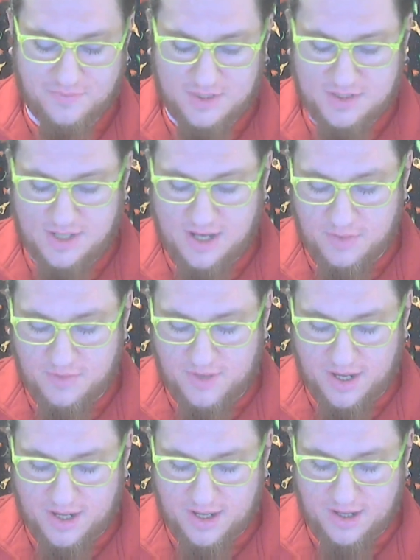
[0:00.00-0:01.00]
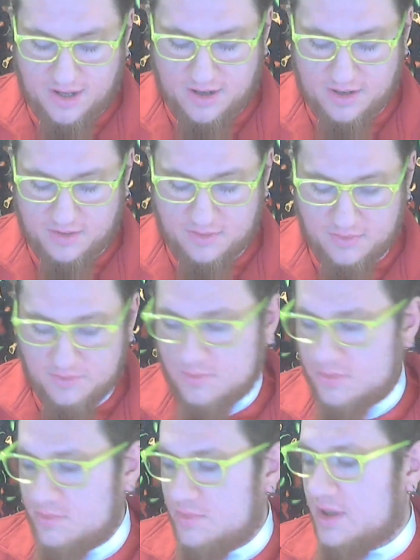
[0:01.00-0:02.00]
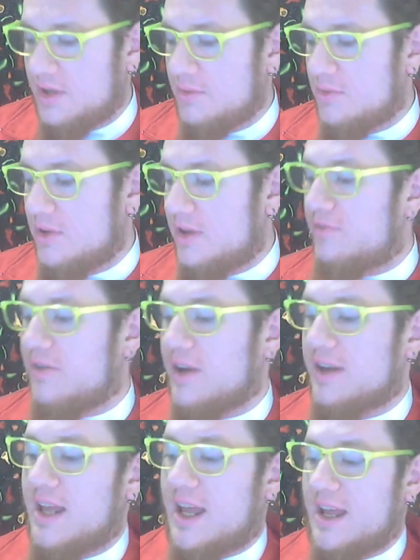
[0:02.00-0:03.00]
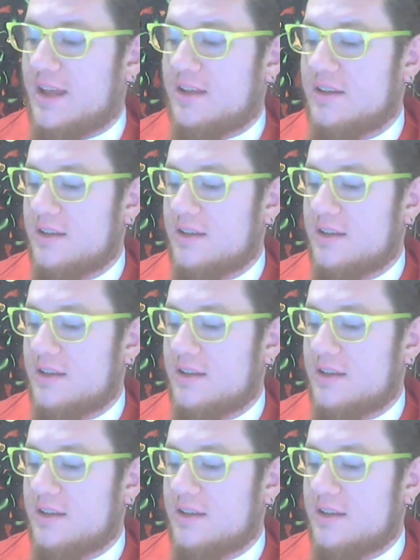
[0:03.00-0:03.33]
today we've got a uh, really really fun day.